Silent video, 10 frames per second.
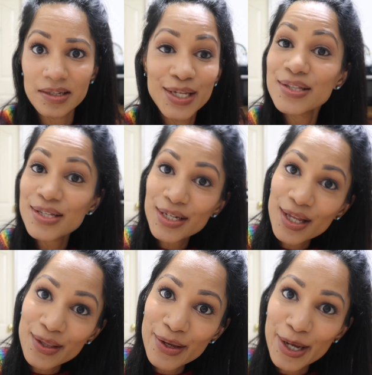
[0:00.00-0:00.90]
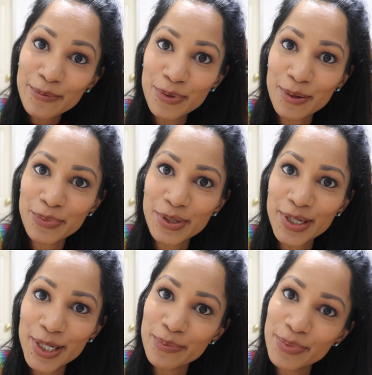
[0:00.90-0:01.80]
Here's another
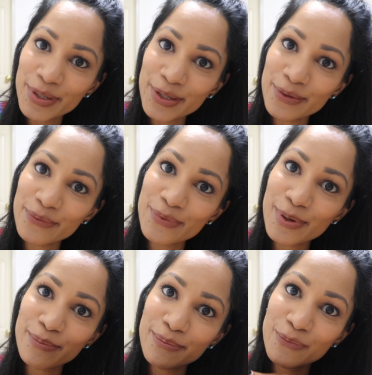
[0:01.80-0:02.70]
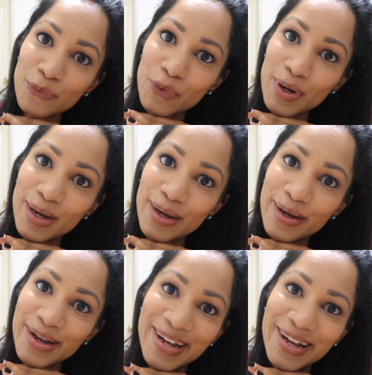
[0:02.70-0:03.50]
unpopular opinion from moi.